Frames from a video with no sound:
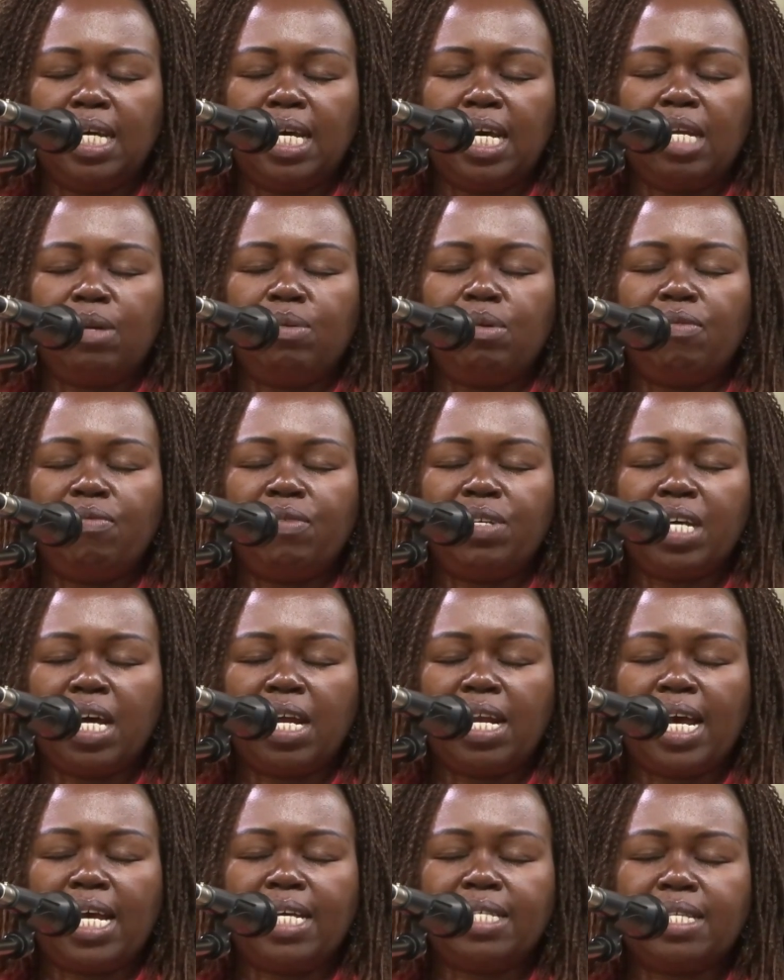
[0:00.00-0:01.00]
And we've
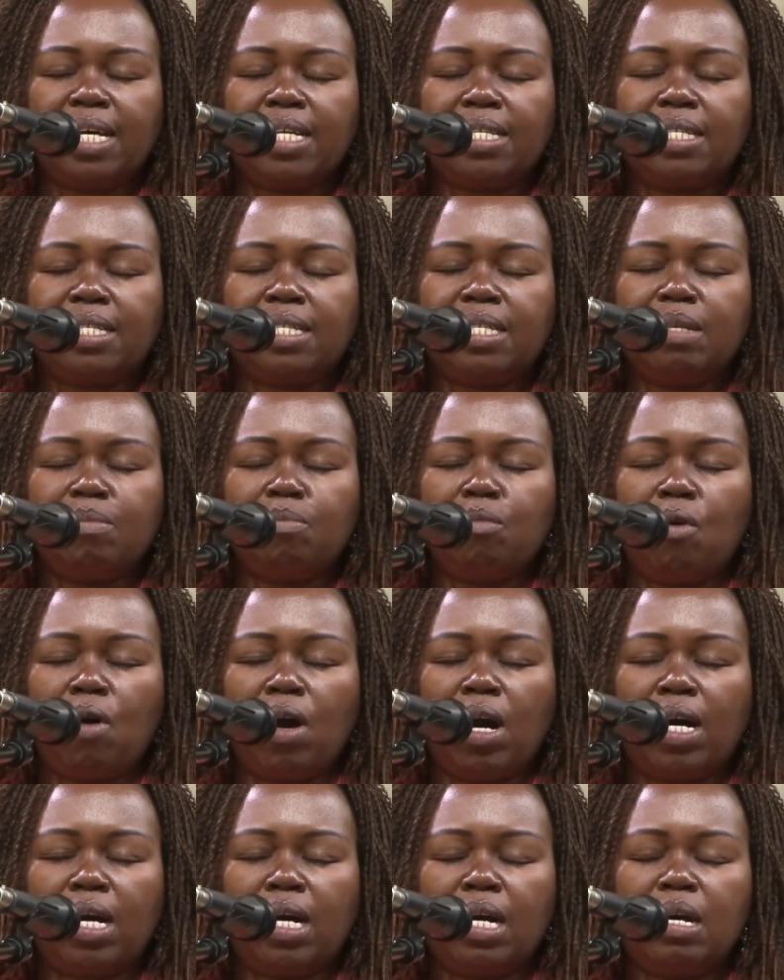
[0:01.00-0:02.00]
realized that
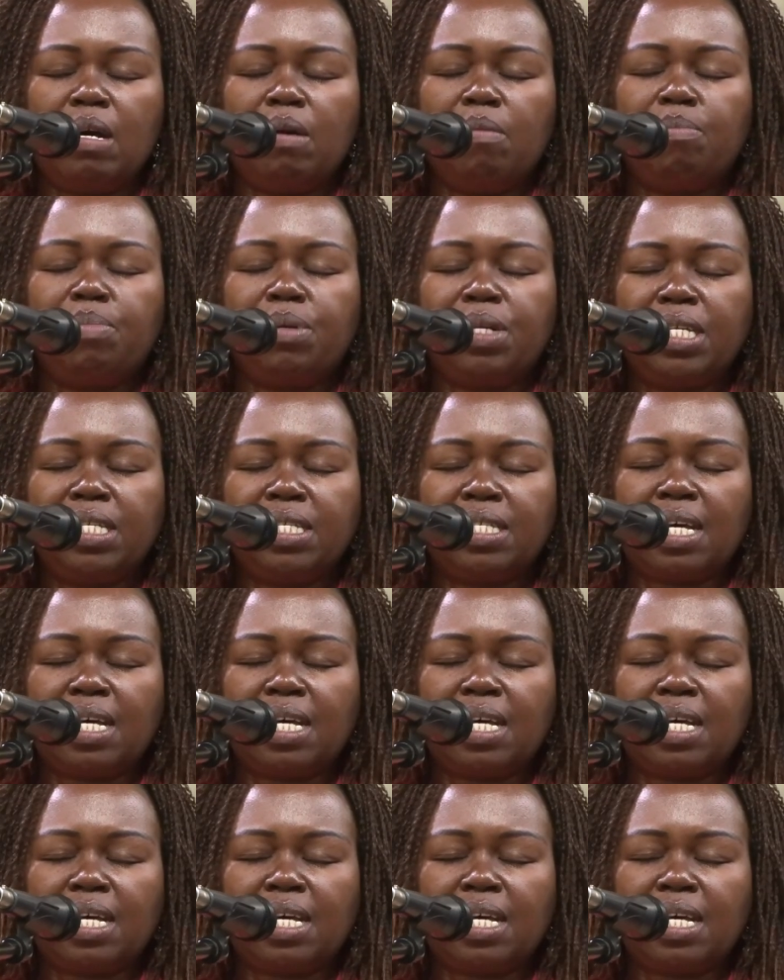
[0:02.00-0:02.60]
teamwork brings